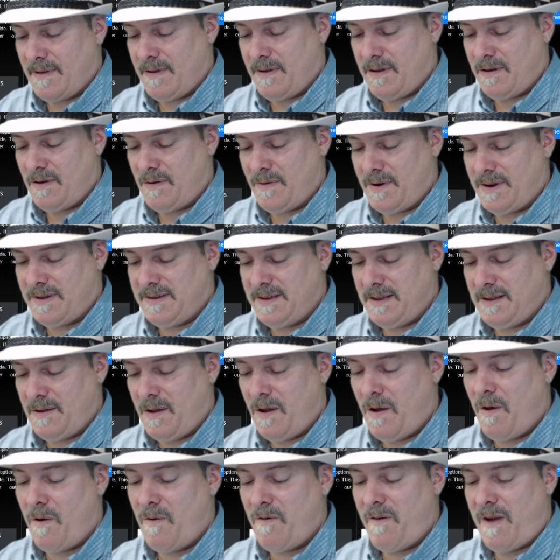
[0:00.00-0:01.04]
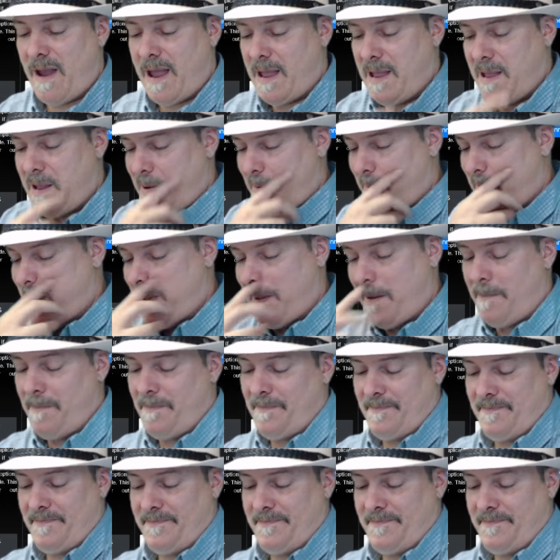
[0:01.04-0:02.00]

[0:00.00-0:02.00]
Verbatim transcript: You don't want to see it. Oh, right. Here we go.